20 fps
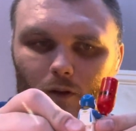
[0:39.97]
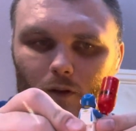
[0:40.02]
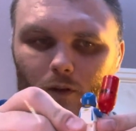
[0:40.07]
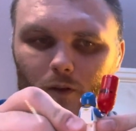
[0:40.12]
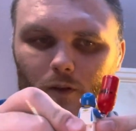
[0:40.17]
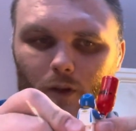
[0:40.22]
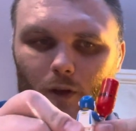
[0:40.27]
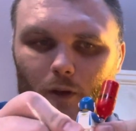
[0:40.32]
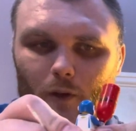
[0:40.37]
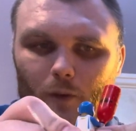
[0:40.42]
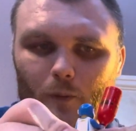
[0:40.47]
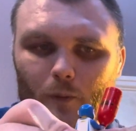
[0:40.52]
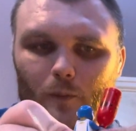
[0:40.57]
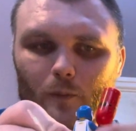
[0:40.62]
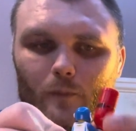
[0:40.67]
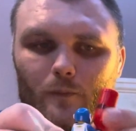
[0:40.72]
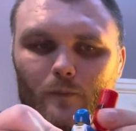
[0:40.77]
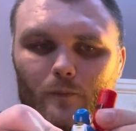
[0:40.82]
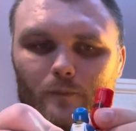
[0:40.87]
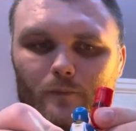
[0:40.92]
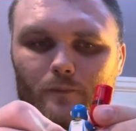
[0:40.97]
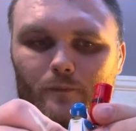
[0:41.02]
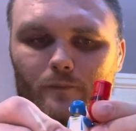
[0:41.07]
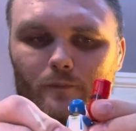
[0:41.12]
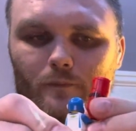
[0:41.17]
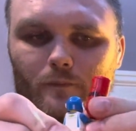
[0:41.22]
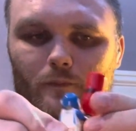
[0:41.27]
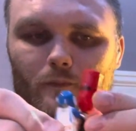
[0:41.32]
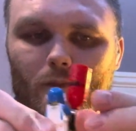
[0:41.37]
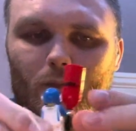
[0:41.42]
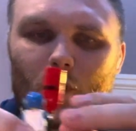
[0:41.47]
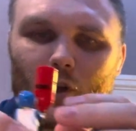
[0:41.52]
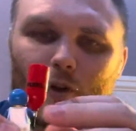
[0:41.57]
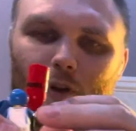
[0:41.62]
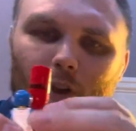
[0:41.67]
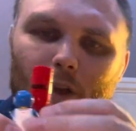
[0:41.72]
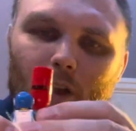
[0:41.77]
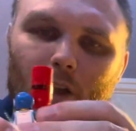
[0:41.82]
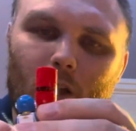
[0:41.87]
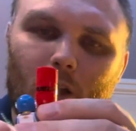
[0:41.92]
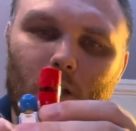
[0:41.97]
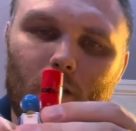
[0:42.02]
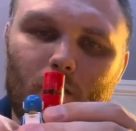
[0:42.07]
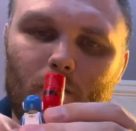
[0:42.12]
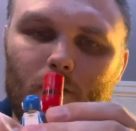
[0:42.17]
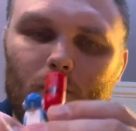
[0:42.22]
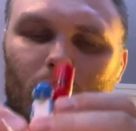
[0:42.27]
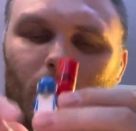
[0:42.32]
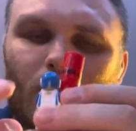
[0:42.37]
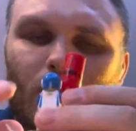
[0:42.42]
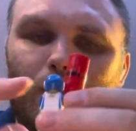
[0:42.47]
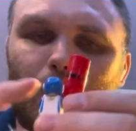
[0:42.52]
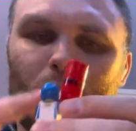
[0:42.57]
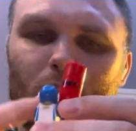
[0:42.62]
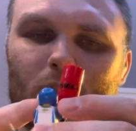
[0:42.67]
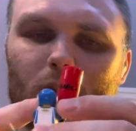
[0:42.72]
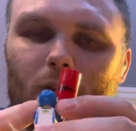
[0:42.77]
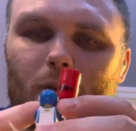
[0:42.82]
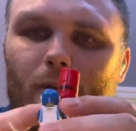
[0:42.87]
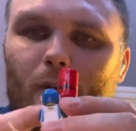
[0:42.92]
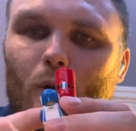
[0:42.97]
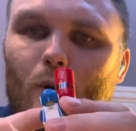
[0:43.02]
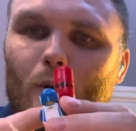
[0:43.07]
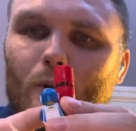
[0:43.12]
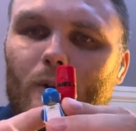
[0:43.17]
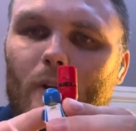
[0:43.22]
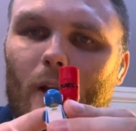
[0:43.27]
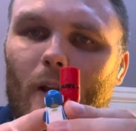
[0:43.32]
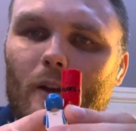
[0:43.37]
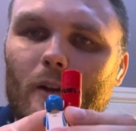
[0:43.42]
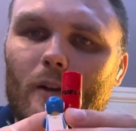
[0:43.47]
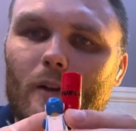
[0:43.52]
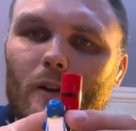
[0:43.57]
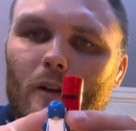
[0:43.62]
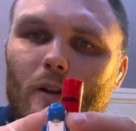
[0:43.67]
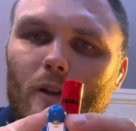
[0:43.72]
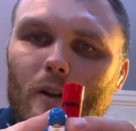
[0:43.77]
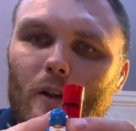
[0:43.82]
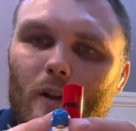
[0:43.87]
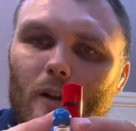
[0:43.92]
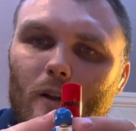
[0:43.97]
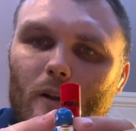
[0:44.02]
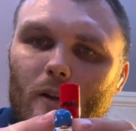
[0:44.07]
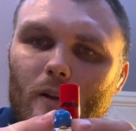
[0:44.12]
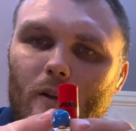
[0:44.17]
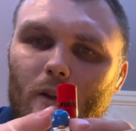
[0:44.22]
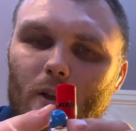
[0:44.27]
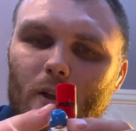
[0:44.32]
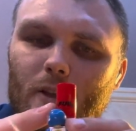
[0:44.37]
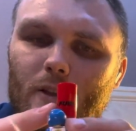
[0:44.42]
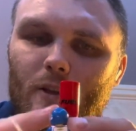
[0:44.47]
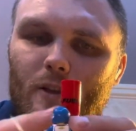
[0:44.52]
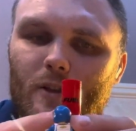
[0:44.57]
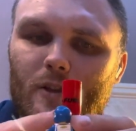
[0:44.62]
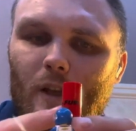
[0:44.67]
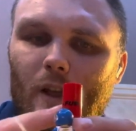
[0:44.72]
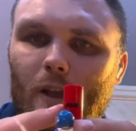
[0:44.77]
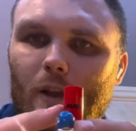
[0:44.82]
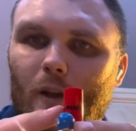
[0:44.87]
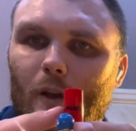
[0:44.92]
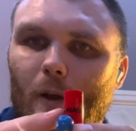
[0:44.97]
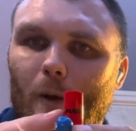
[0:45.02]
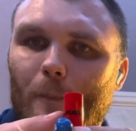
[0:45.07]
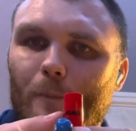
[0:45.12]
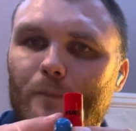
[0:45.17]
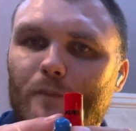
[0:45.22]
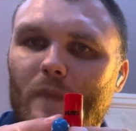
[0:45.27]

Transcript: So on here, which is the fuel tank, there's a sticker.